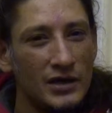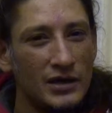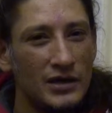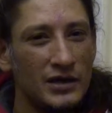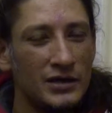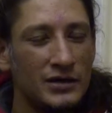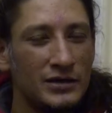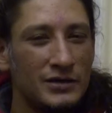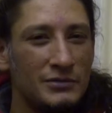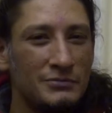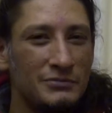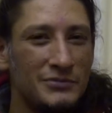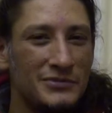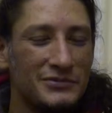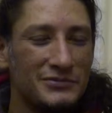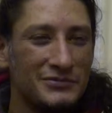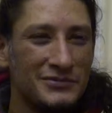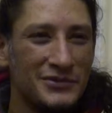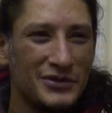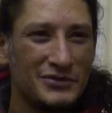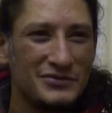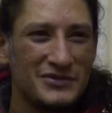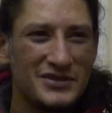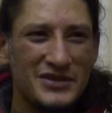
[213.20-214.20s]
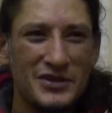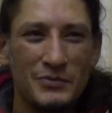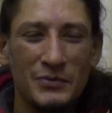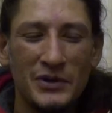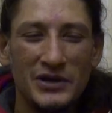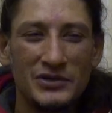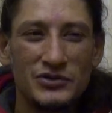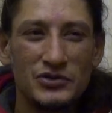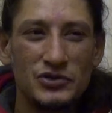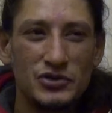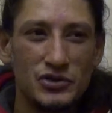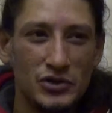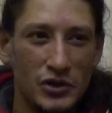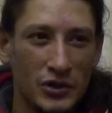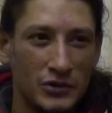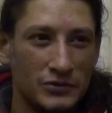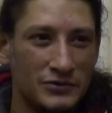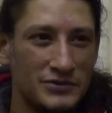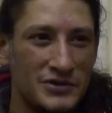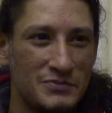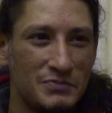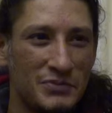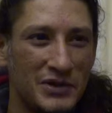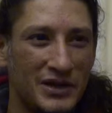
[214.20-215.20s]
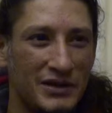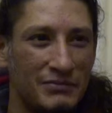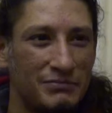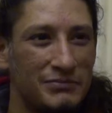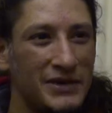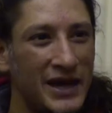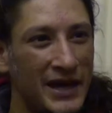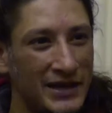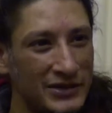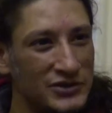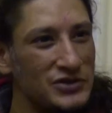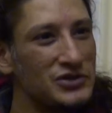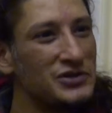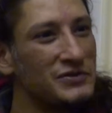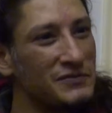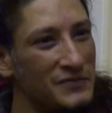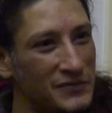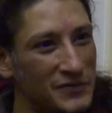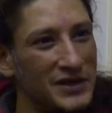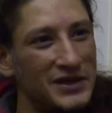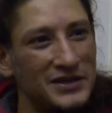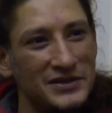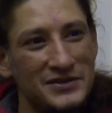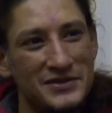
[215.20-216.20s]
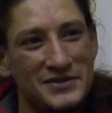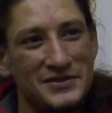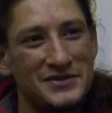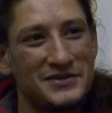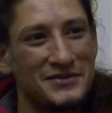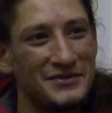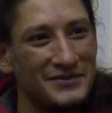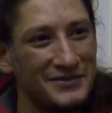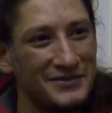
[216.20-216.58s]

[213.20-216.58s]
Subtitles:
Not so much dolls, but action figures.